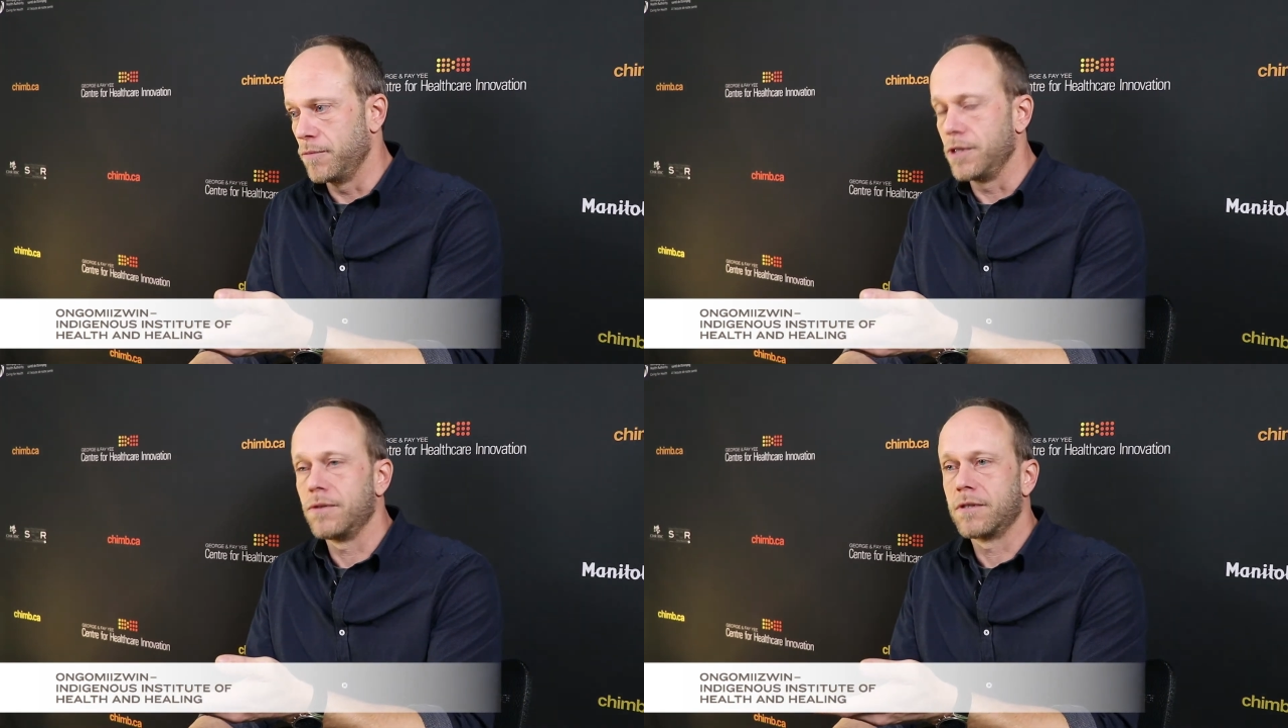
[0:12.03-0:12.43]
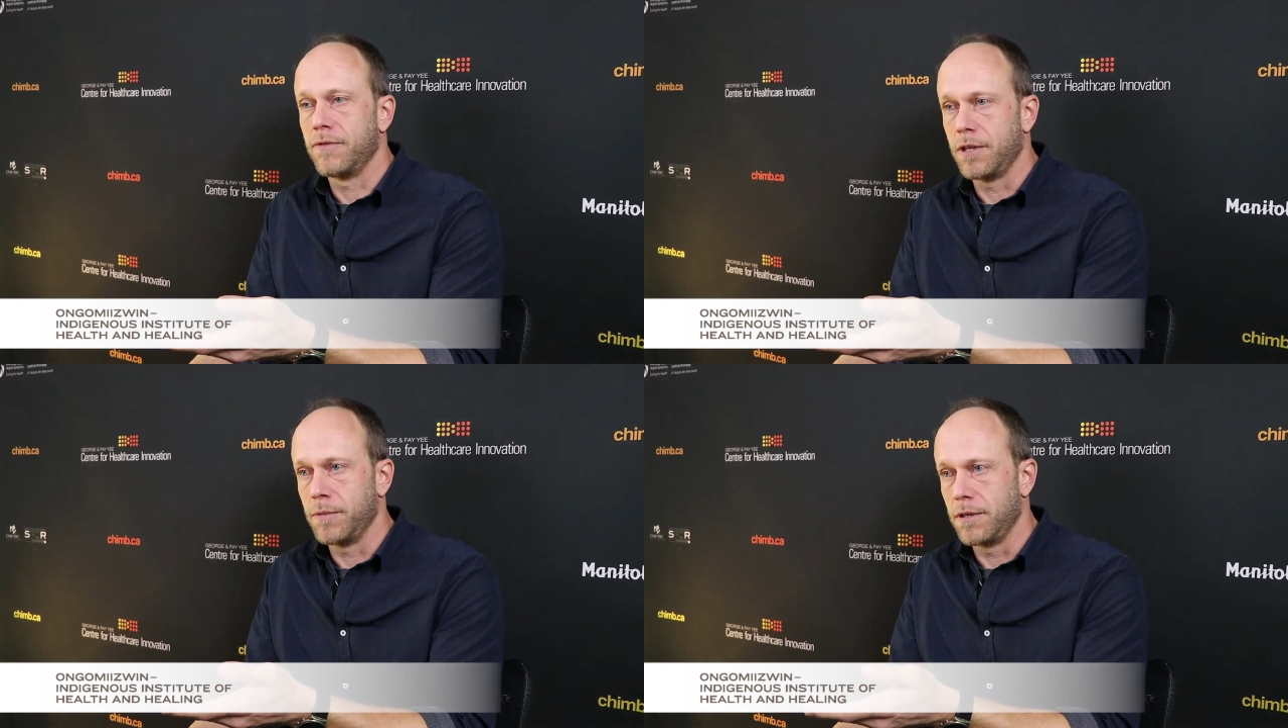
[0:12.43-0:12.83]
resource
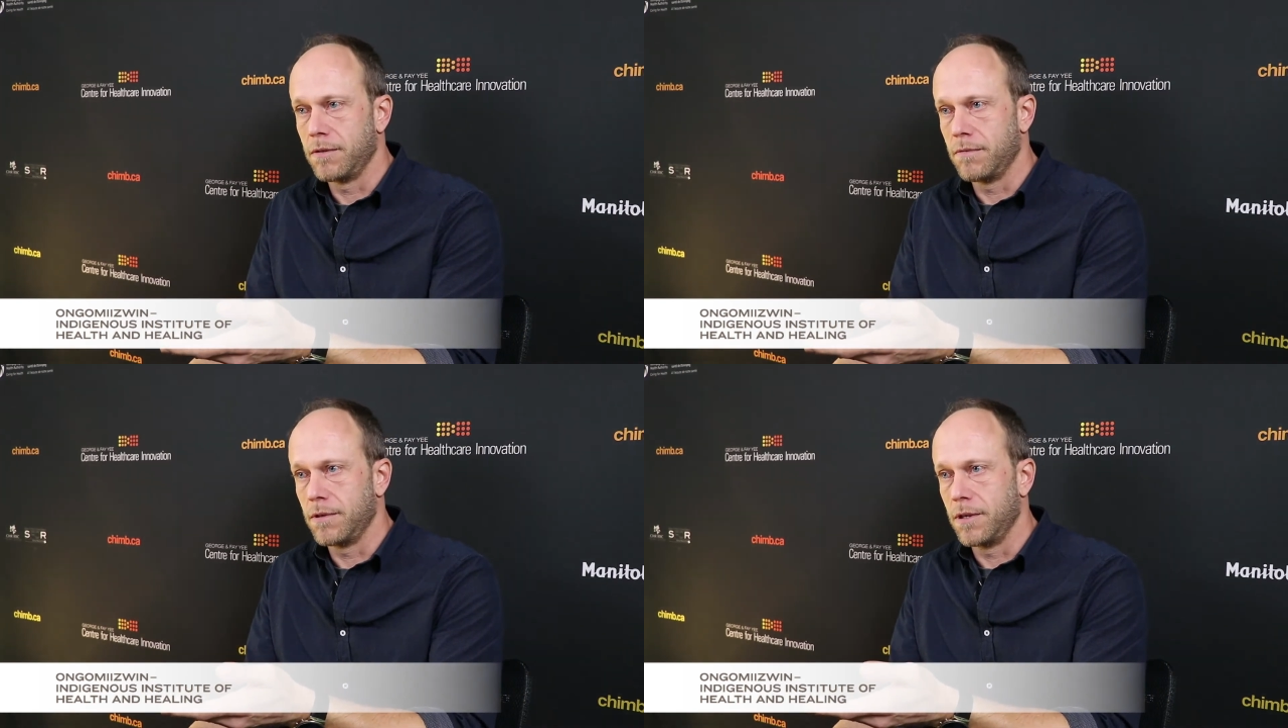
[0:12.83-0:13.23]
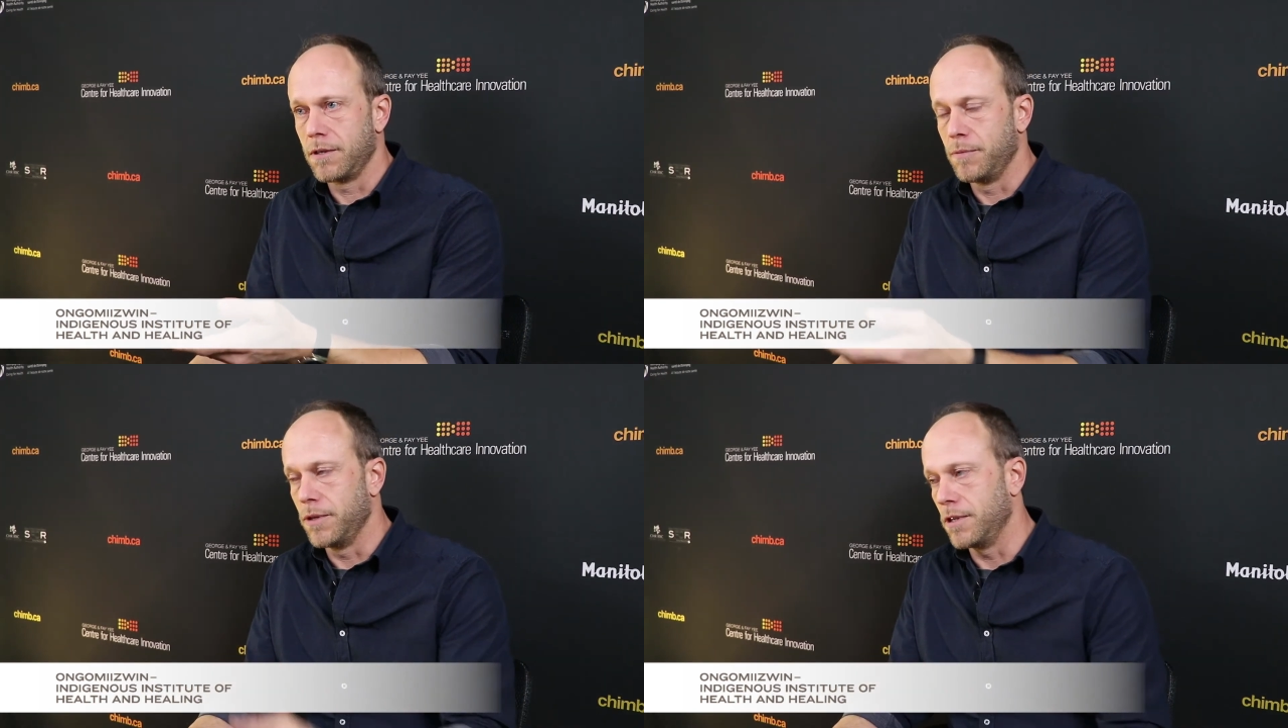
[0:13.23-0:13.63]
development
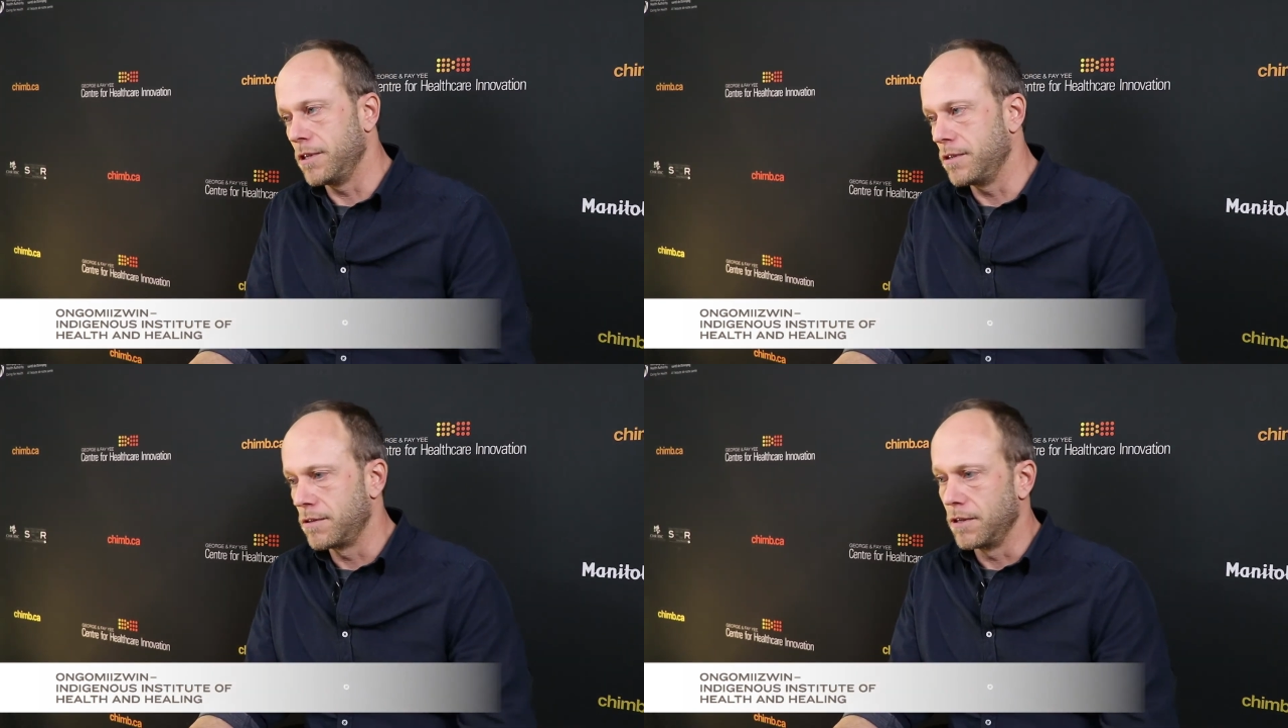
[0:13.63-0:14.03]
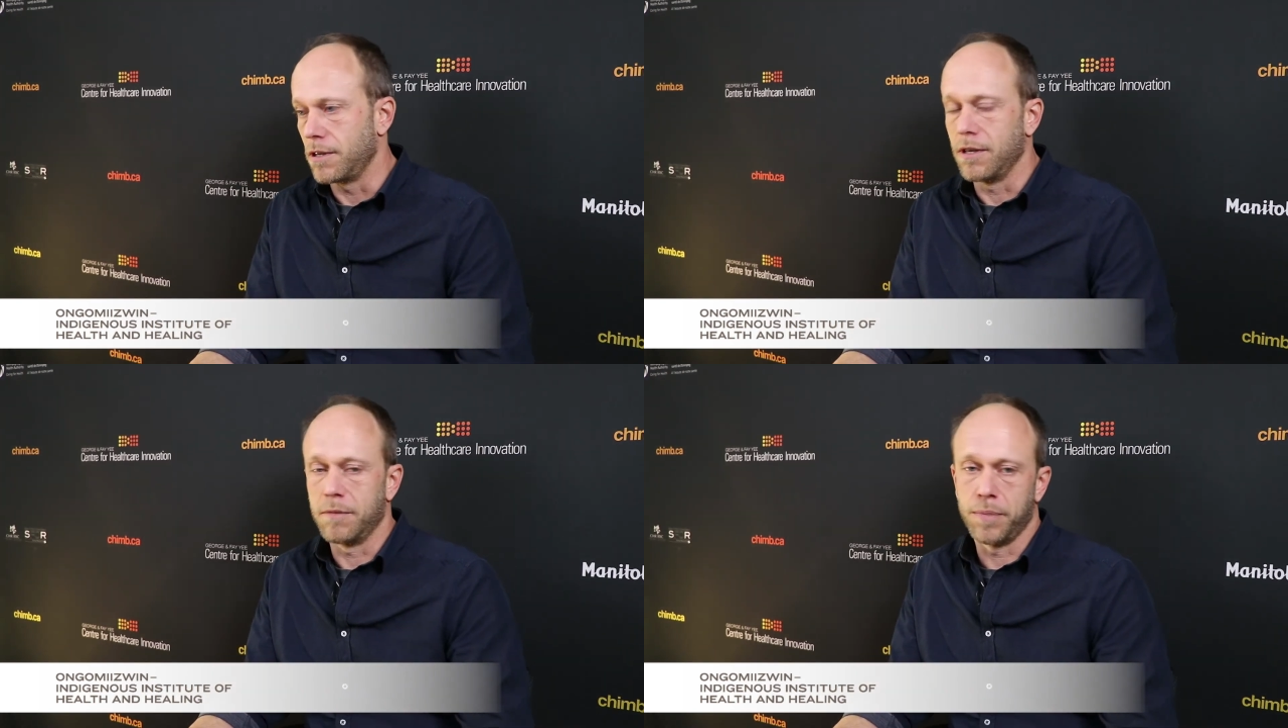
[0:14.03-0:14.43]
in communities,
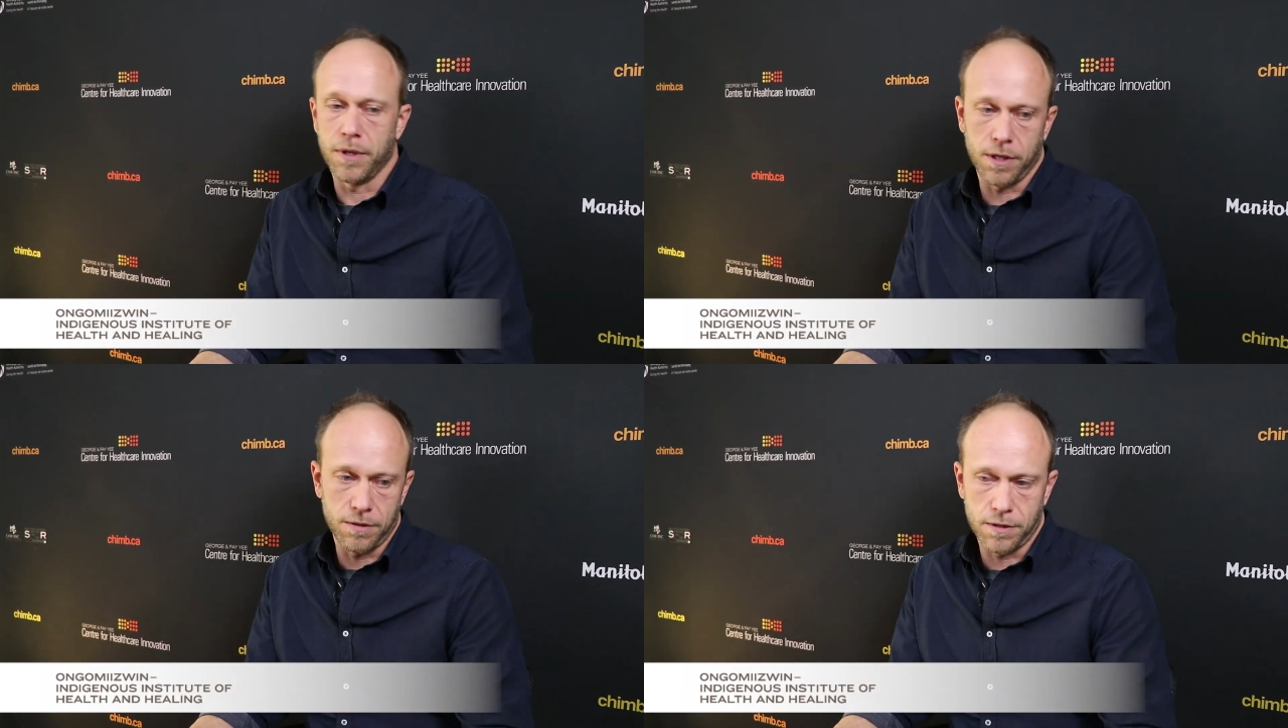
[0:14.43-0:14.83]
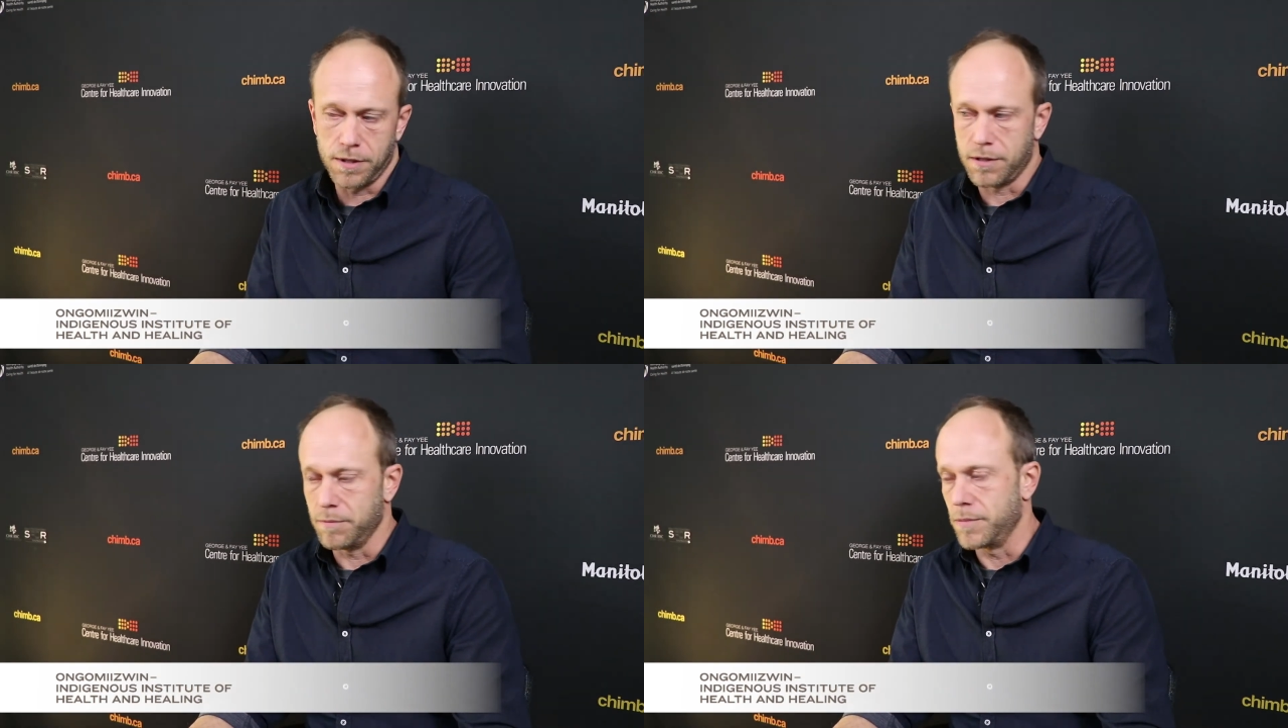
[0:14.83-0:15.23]
looking at political
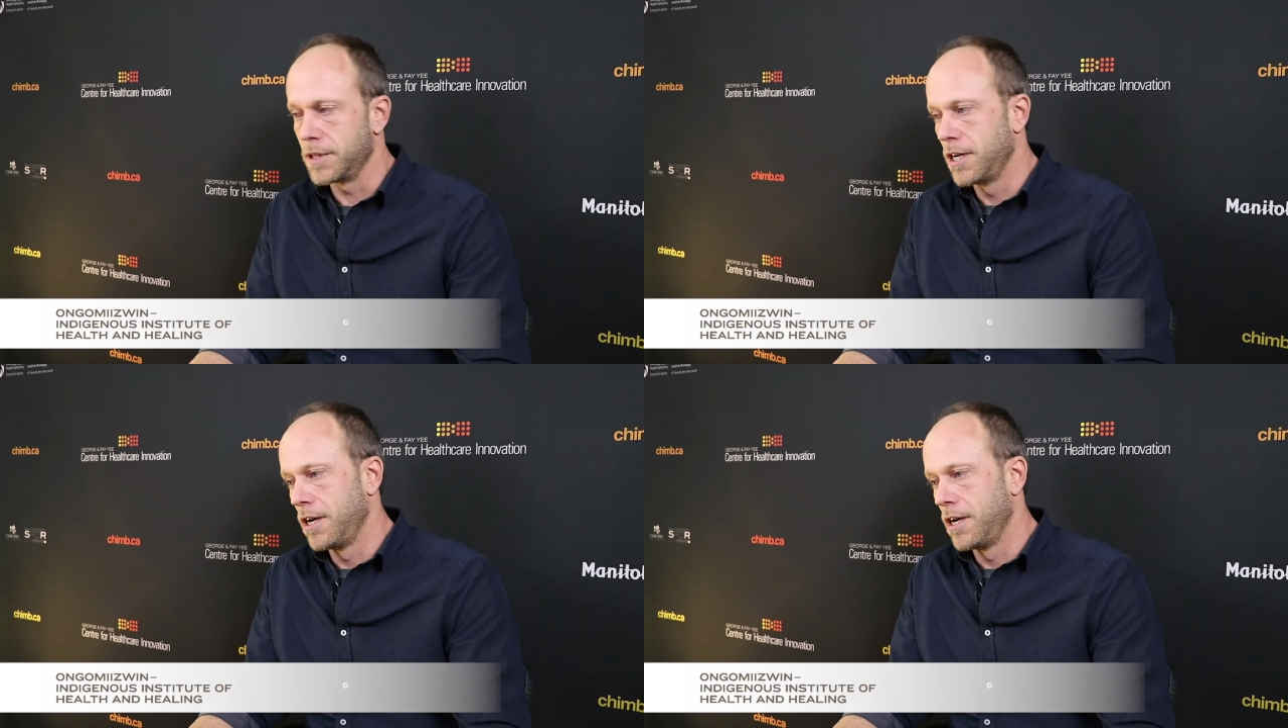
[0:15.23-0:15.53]
systems.